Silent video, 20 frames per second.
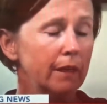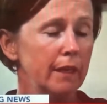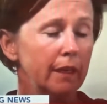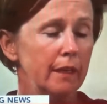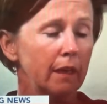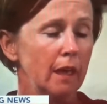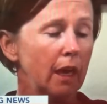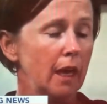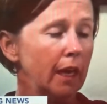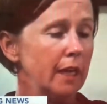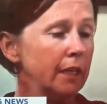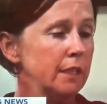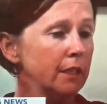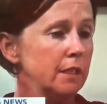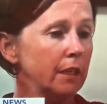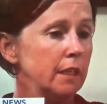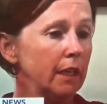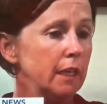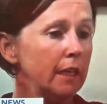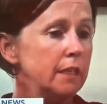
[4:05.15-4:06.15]

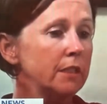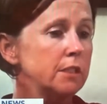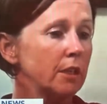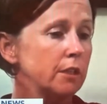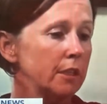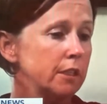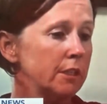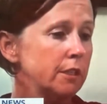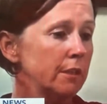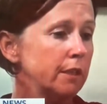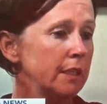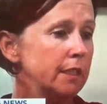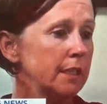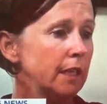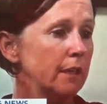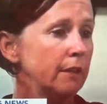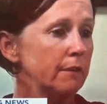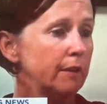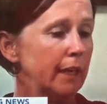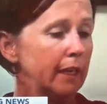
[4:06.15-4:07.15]
and he started to
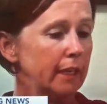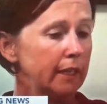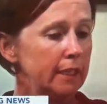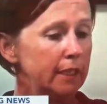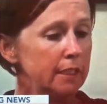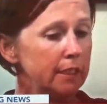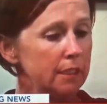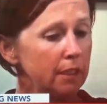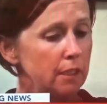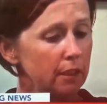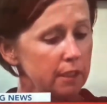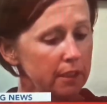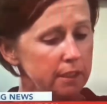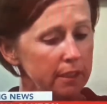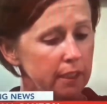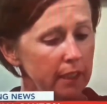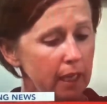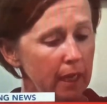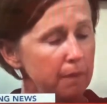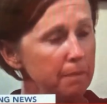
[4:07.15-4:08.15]
accelerate, and he started
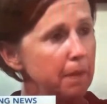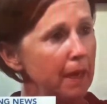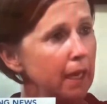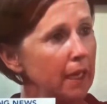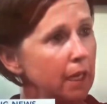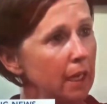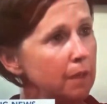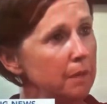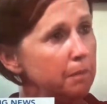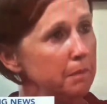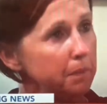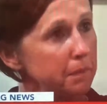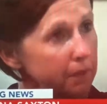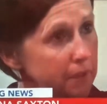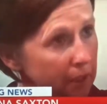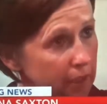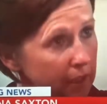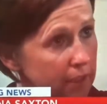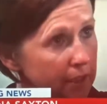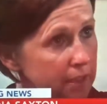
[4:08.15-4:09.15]
to come back up
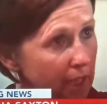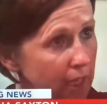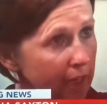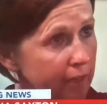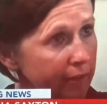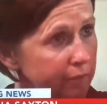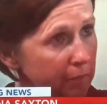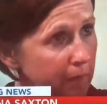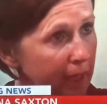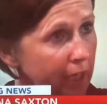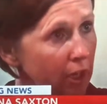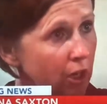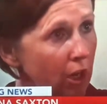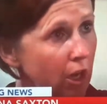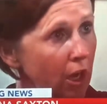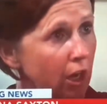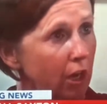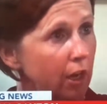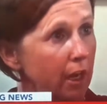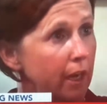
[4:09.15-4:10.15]
to the side of my car.